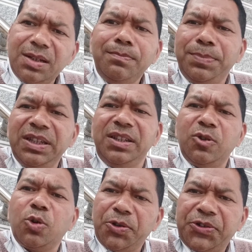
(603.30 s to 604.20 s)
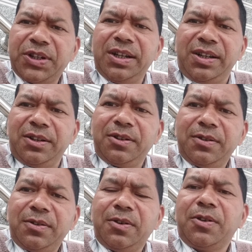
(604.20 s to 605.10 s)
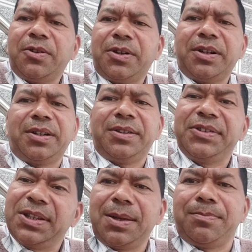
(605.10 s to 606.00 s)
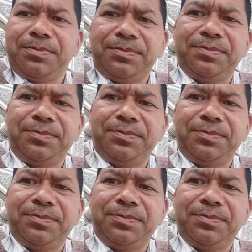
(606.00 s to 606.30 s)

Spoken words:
be constant or same.